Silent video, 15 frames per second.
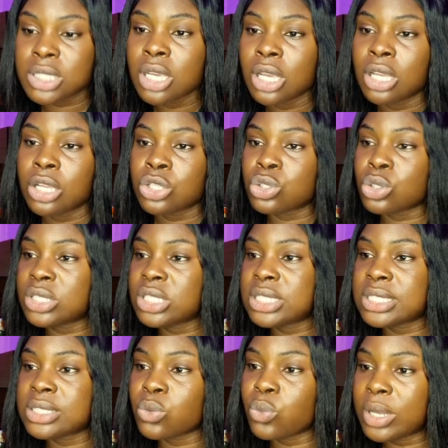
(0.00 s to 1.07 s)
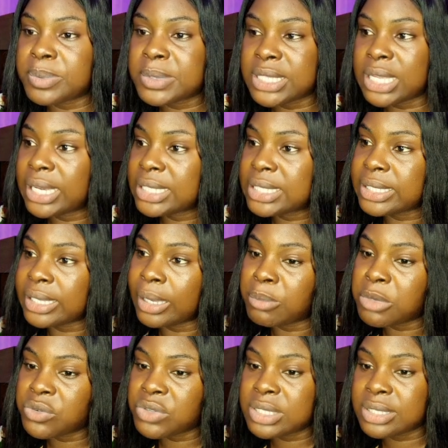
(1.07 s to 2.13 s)
So this is the website uh,
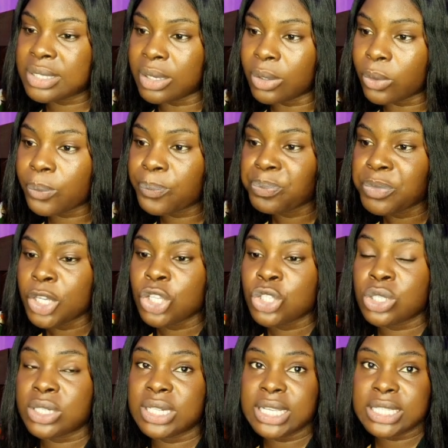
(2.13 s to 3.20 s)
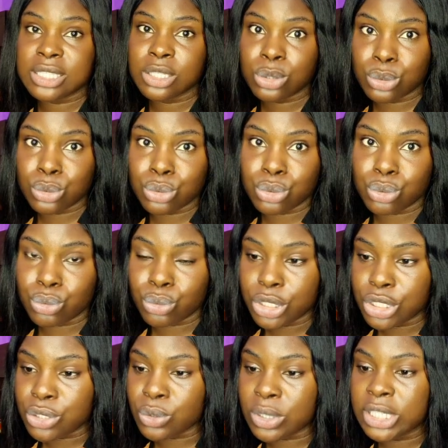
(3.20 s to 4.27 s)
Meriskill. So the next thing to do is to
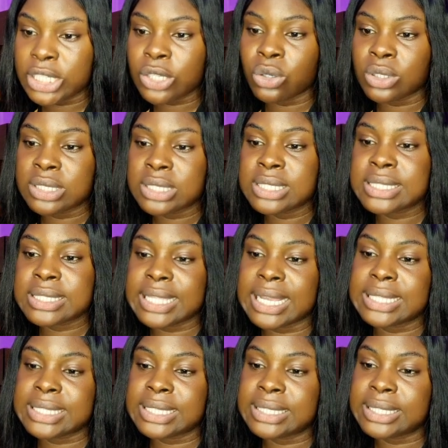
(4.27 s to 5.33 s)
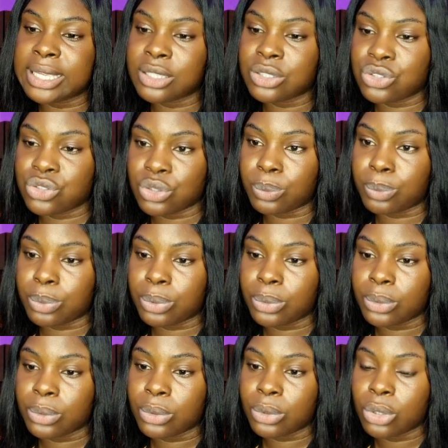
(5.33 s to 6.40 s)
click on this Start Internship.
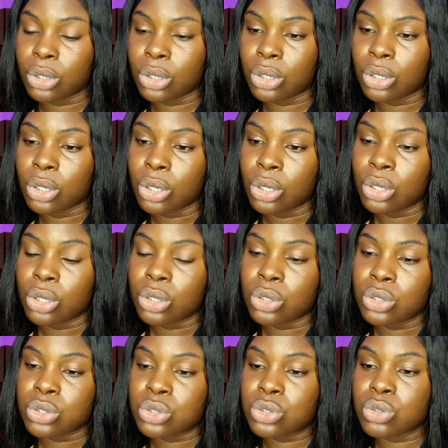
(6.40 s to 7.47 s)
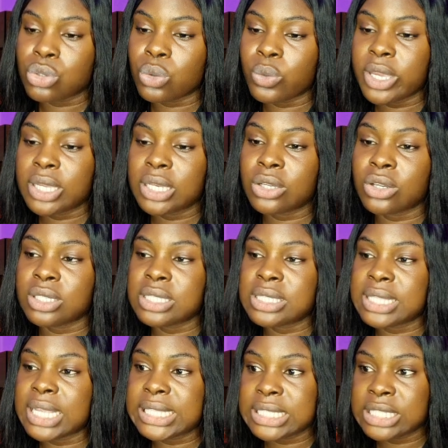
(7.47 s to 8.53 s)
So when you click on this Start
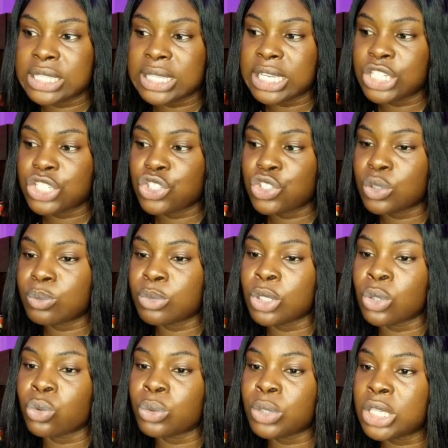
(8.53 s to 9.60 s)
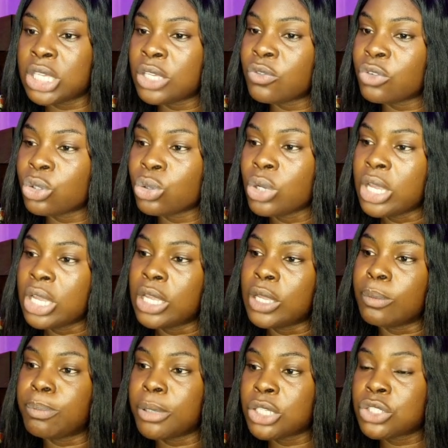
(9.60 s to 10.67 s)
Internship, they will give you a
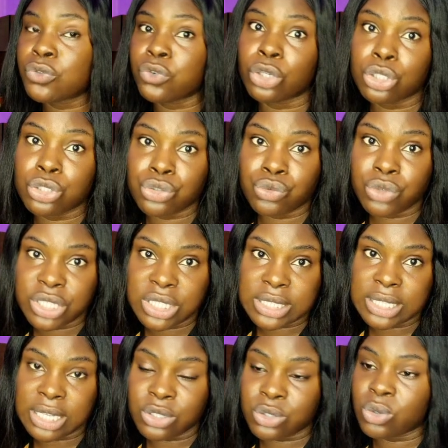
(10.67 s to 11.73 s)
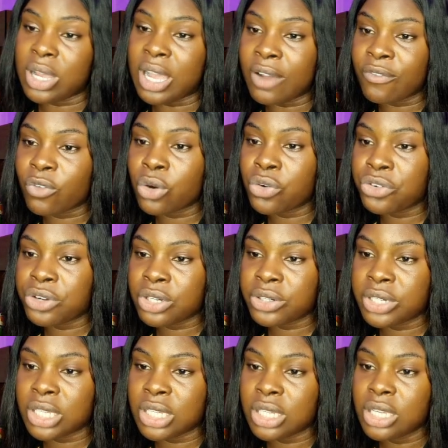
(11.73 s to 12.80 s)
page for you register. So I've
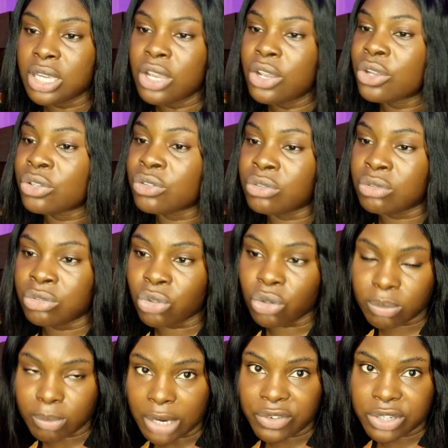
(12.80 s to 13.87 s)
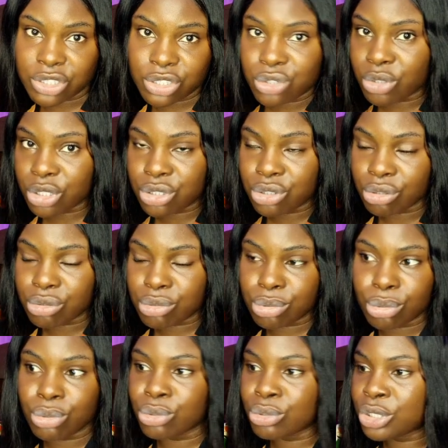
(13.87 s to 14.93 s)
already done my registration, so
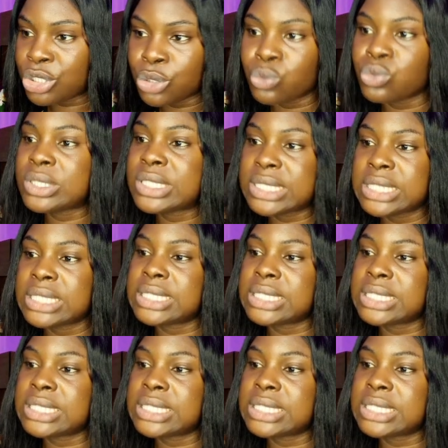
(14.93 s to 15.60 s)
you will see it here.